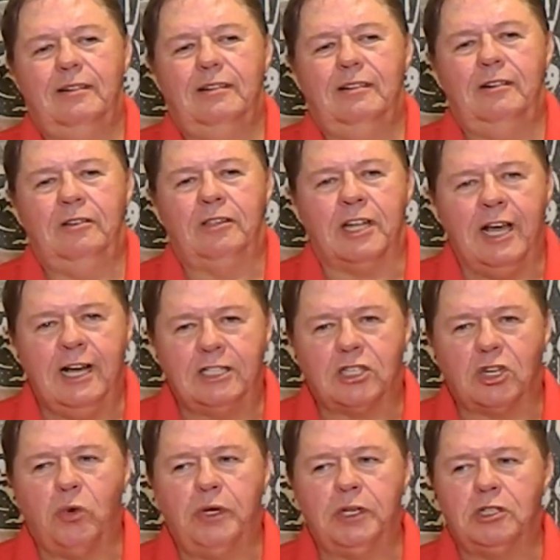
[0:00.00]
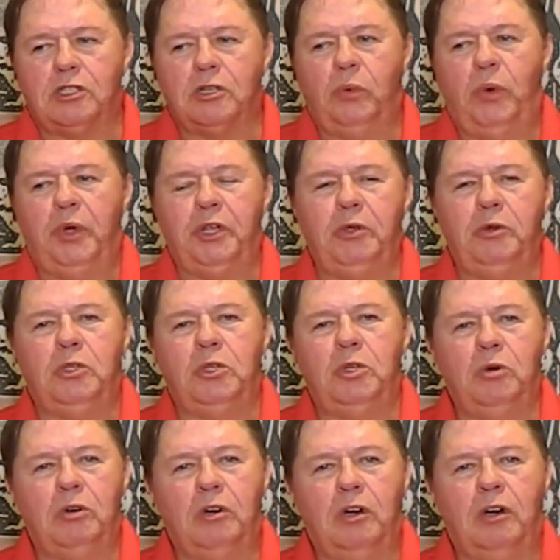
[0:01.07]
or the consequences of what you
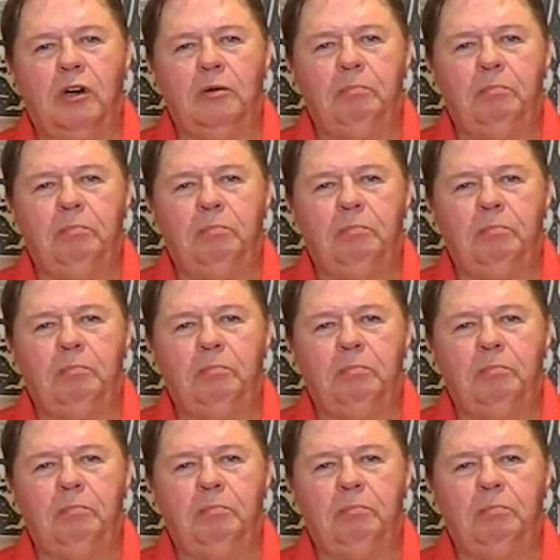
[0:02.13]
do are